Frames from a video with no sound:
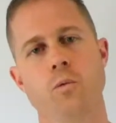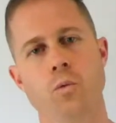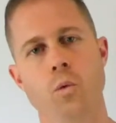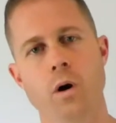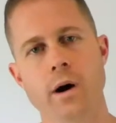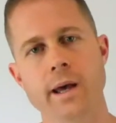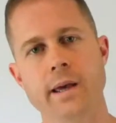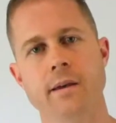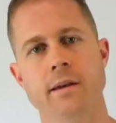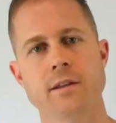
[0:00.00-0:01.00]

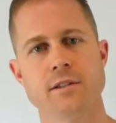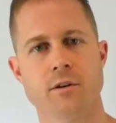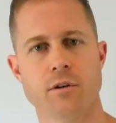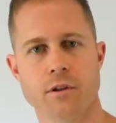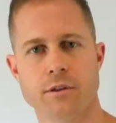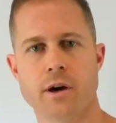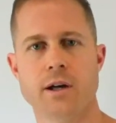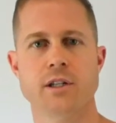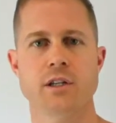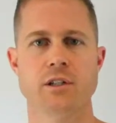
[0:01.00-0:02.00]
why is there a
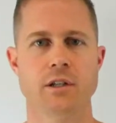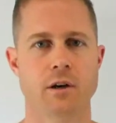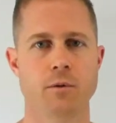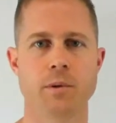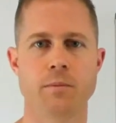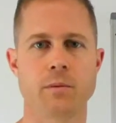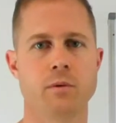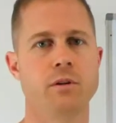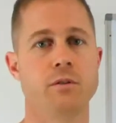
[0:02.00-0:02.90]
lethargy to helping people